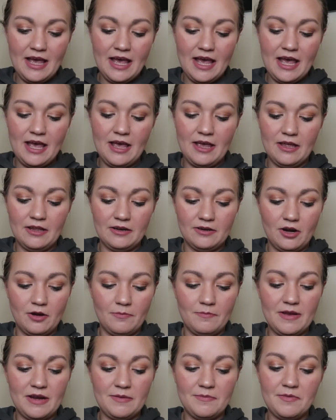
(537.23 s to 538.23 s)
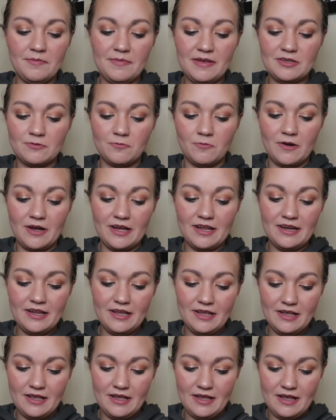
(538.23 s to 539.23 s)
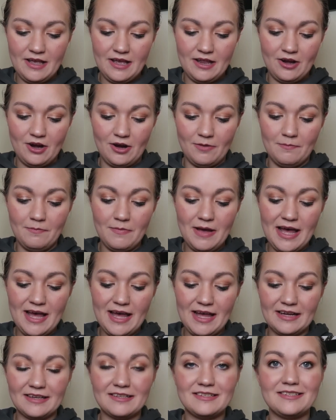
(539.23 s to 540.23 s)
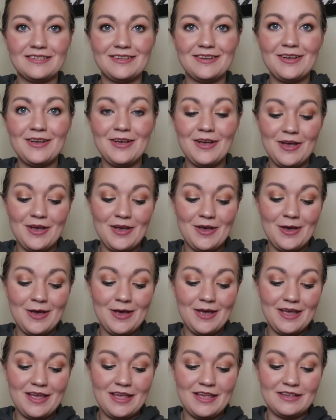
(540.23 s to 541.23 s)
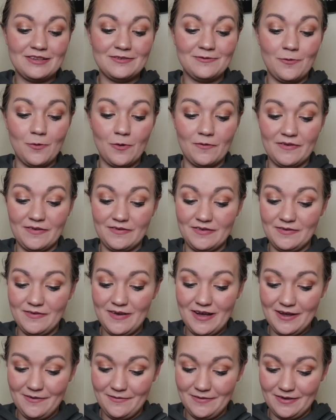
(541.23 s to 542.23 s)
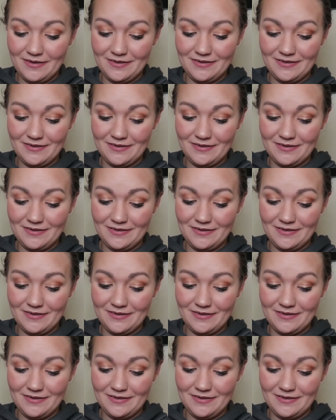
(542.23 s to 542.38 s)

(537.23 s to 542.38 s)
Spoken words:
and our minimum is 1 and our max is 455.